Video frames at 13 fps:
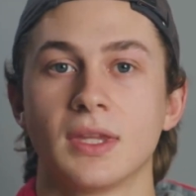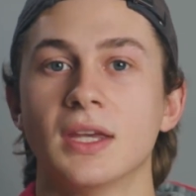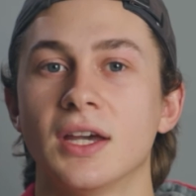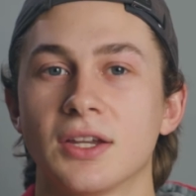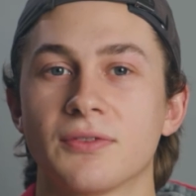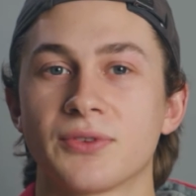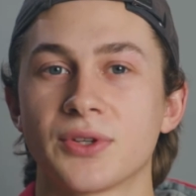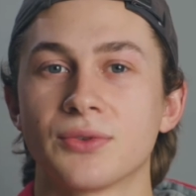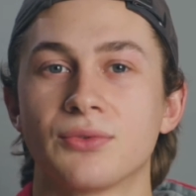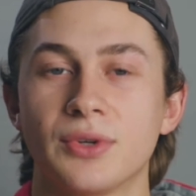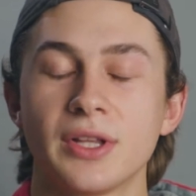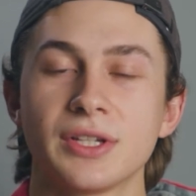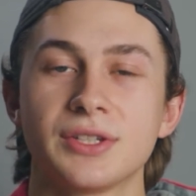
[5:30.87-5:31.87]
And if you're
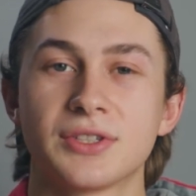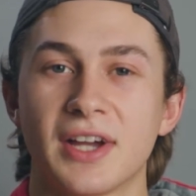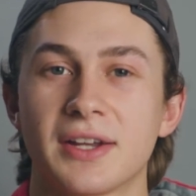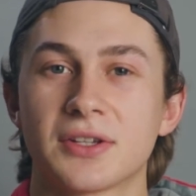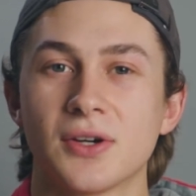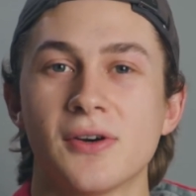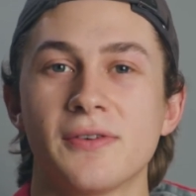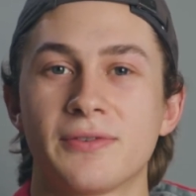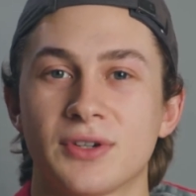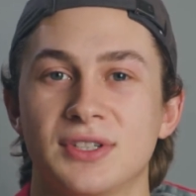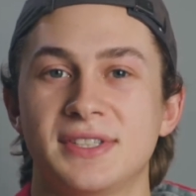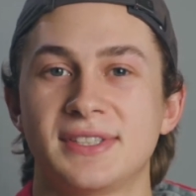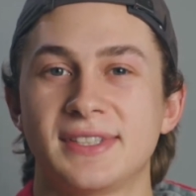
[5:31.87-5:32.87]
really trying to go
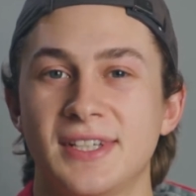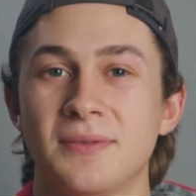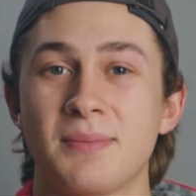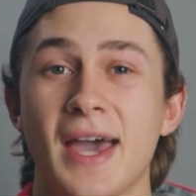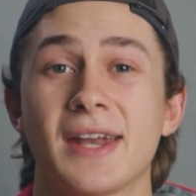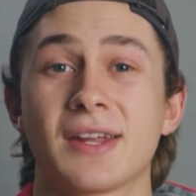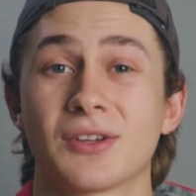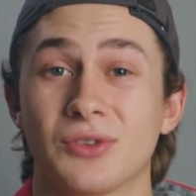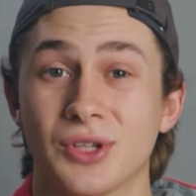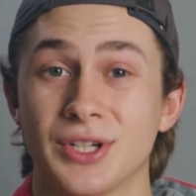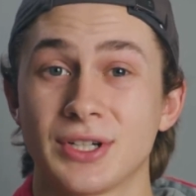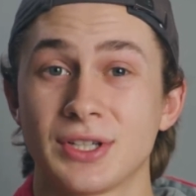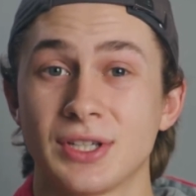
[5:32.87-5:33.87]
for a cinematic
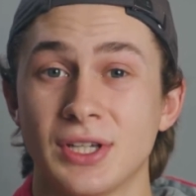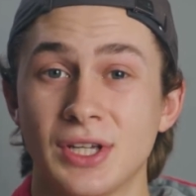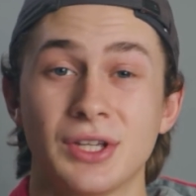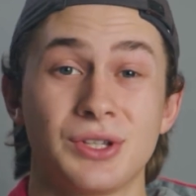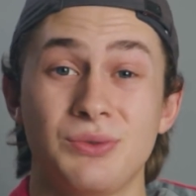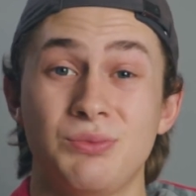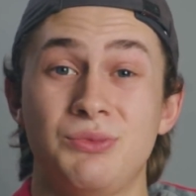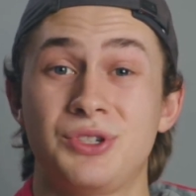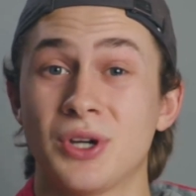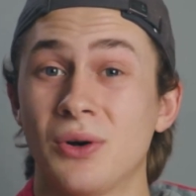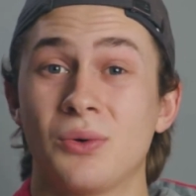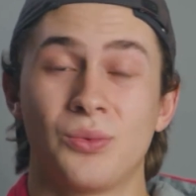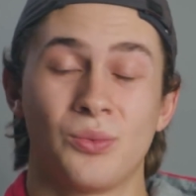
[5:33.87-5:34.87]
look, you
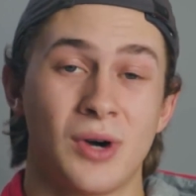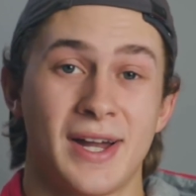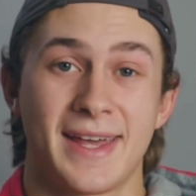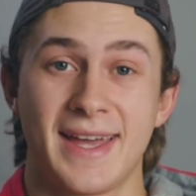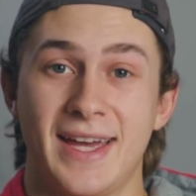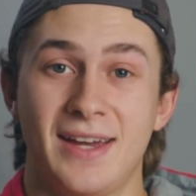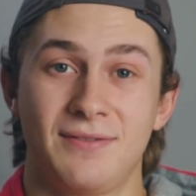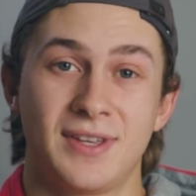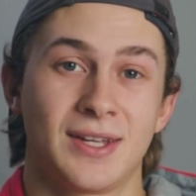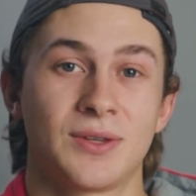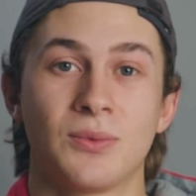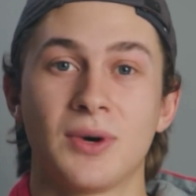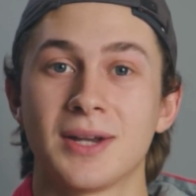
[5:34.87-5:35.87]
don't want to have
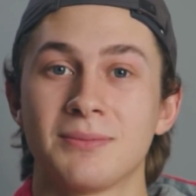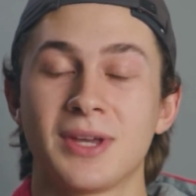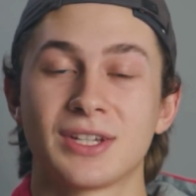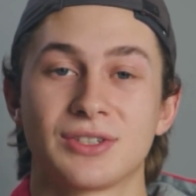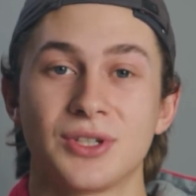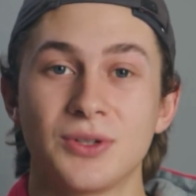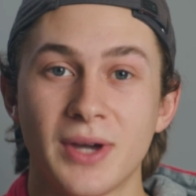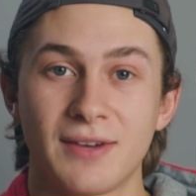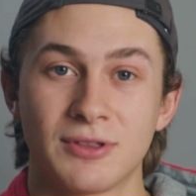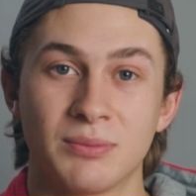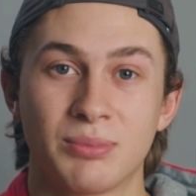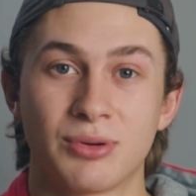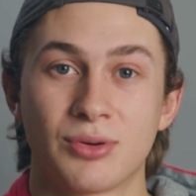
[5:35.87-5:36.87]
that. You want to make sure you have
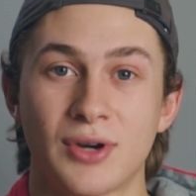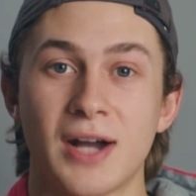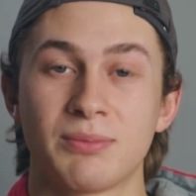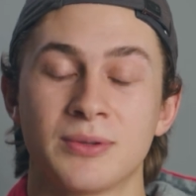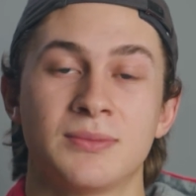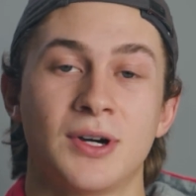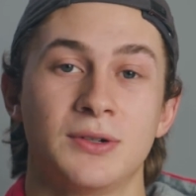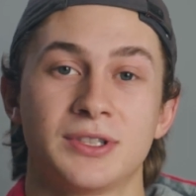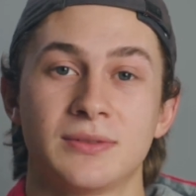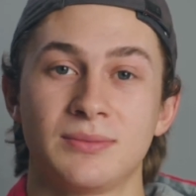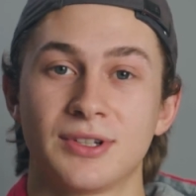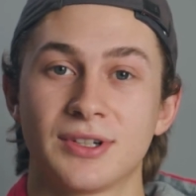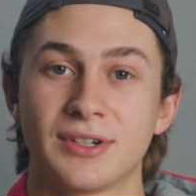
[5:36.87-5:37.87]
the proper
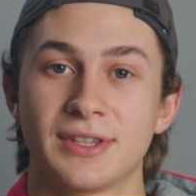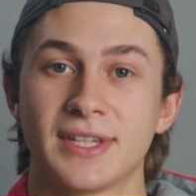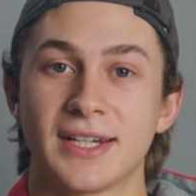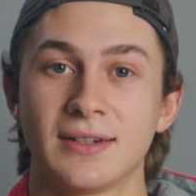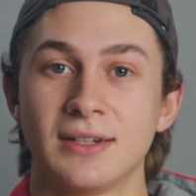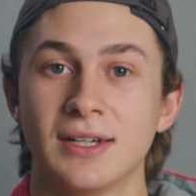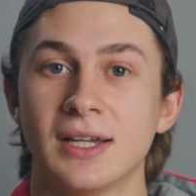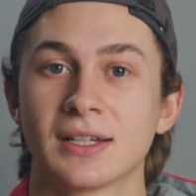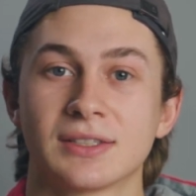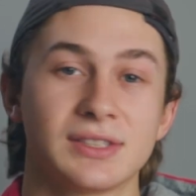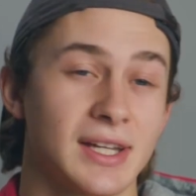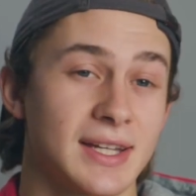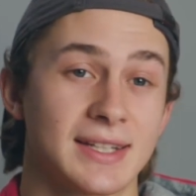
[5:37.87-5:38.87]
motion blur in there,
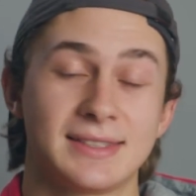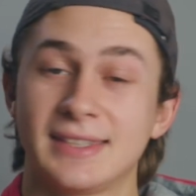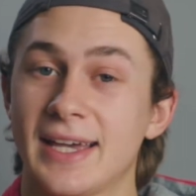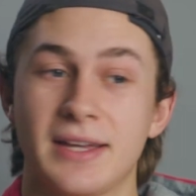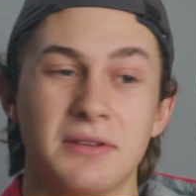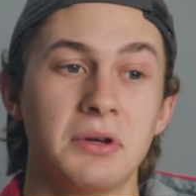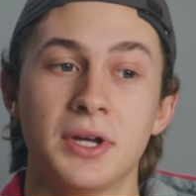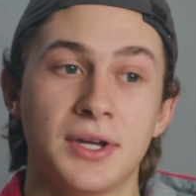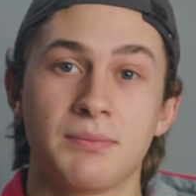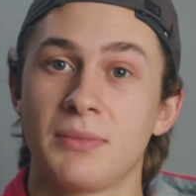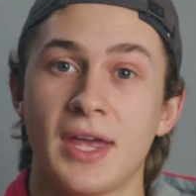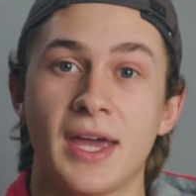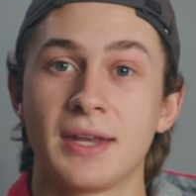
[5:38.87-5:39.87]
because like I said,
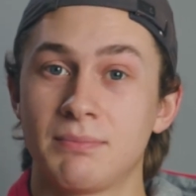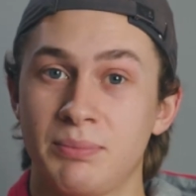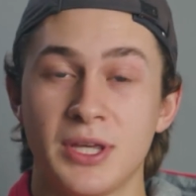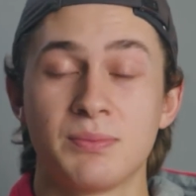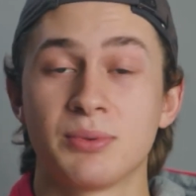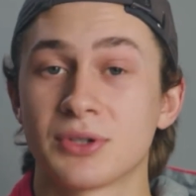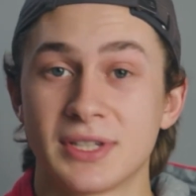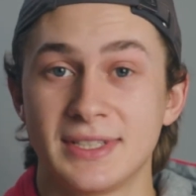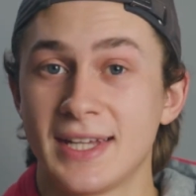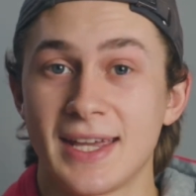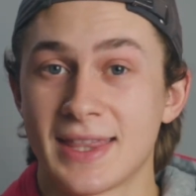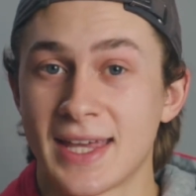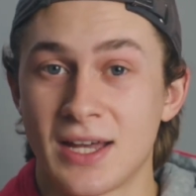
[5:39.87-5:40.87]
and people can
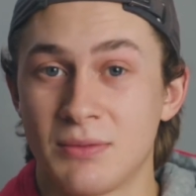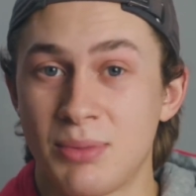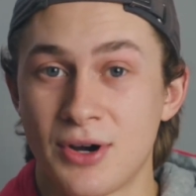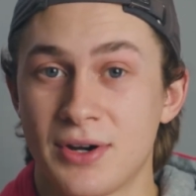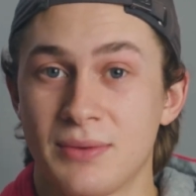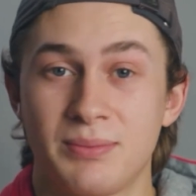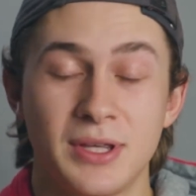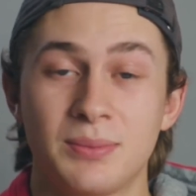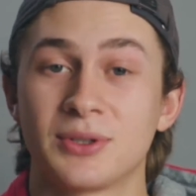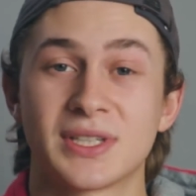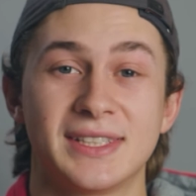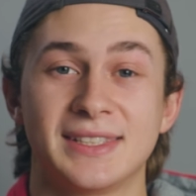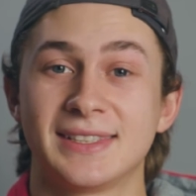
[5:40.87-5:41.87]
take that apart.
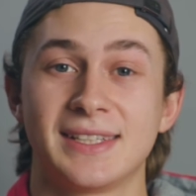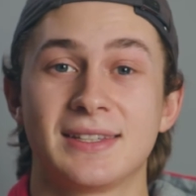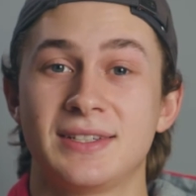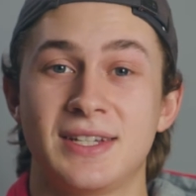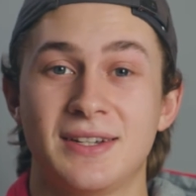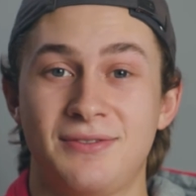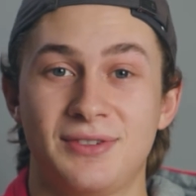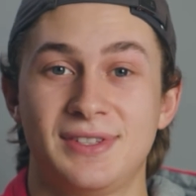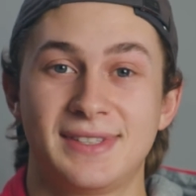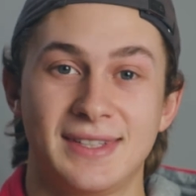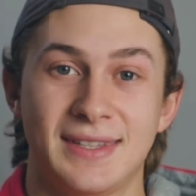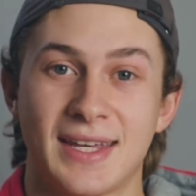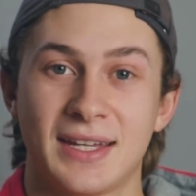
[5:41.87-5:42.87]
People can see the
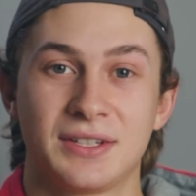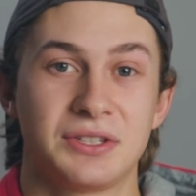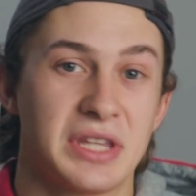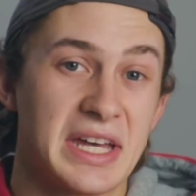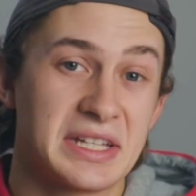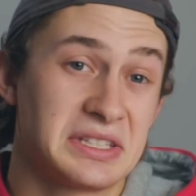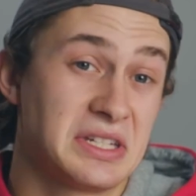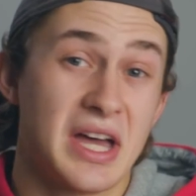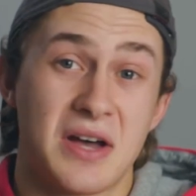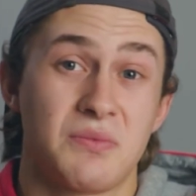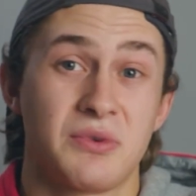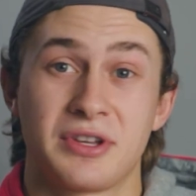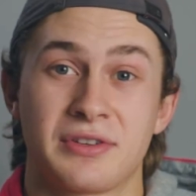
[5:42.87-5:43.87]
difference in that, and that's
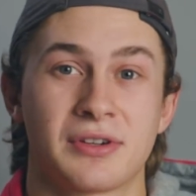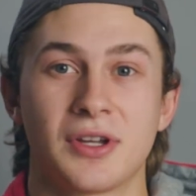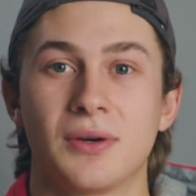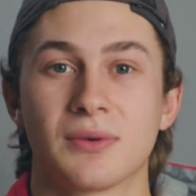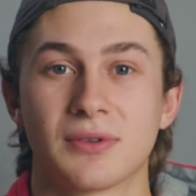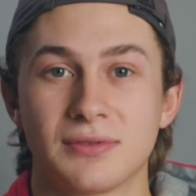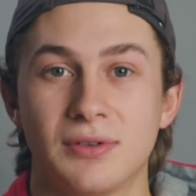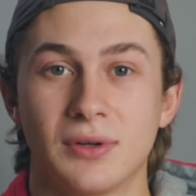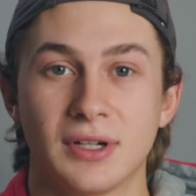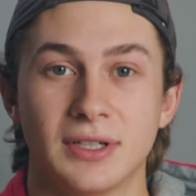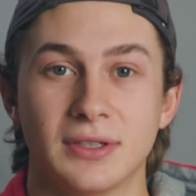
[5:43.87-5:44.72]
not what you're going for.